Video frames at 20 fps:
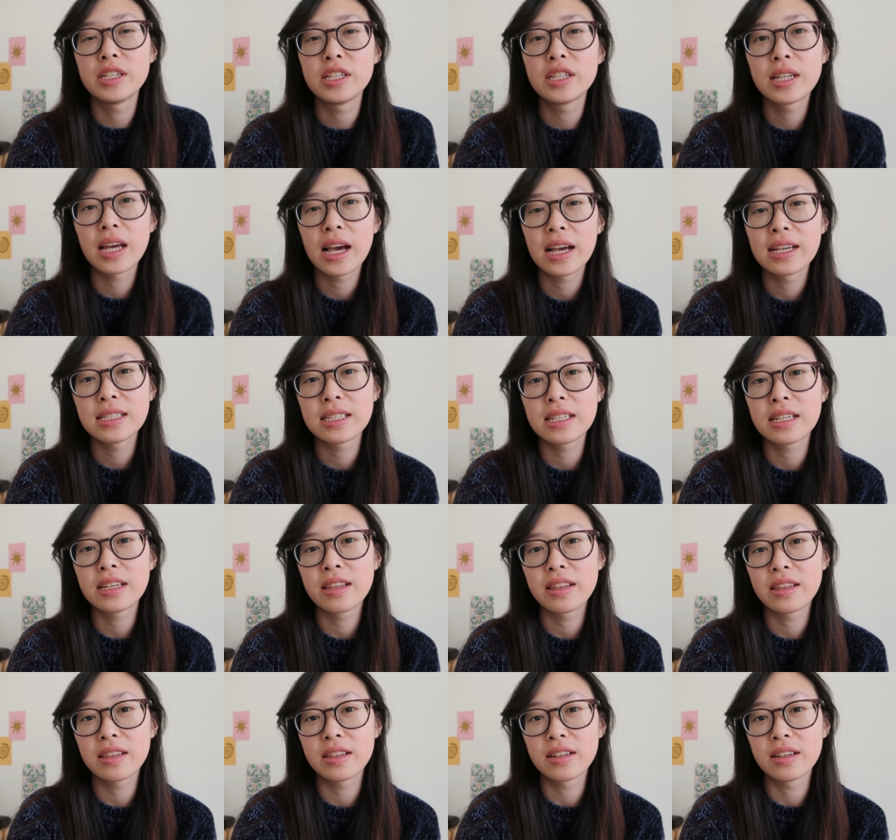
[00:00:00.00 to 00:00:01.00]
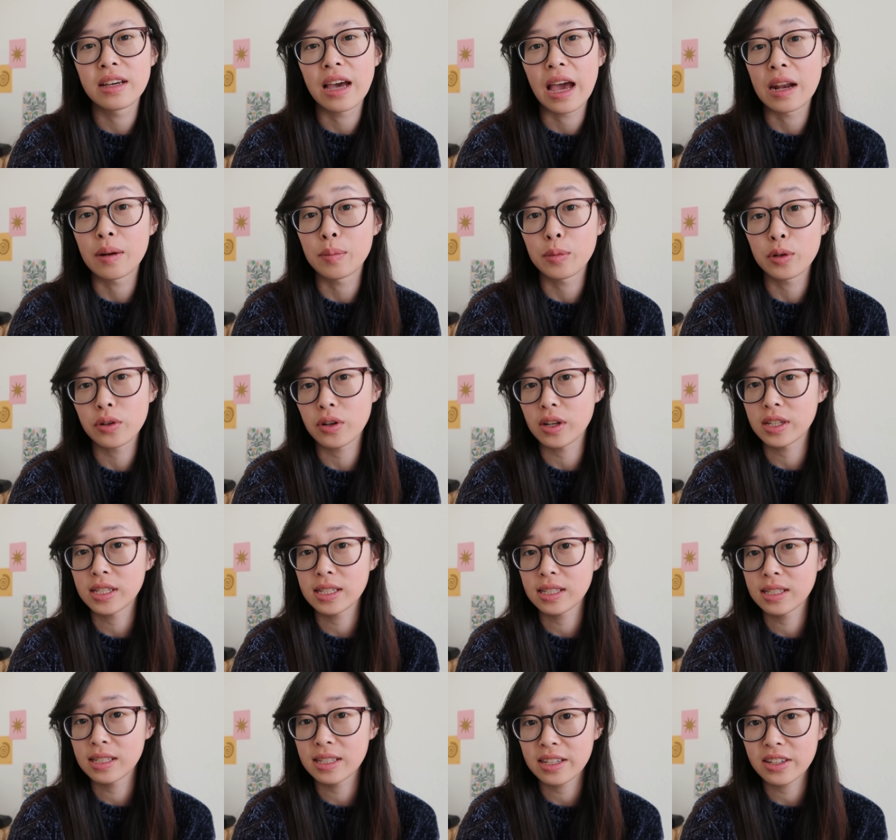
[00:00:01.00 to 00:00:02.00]
digitizing the Animal
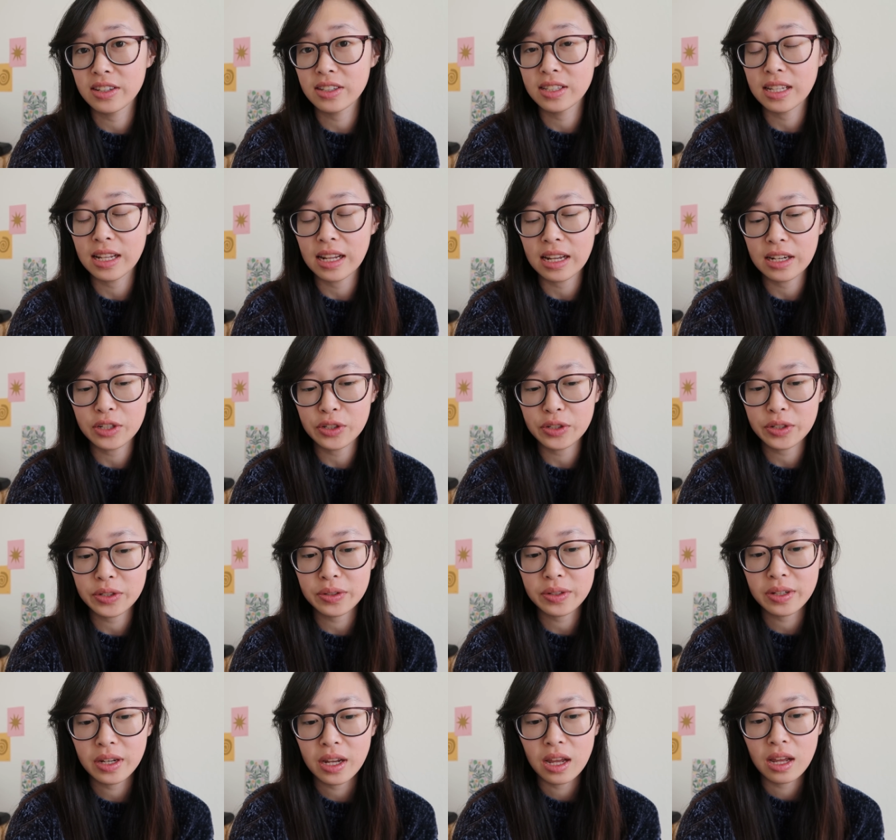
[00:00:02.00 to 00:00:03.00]
Crossing stickers that I drew.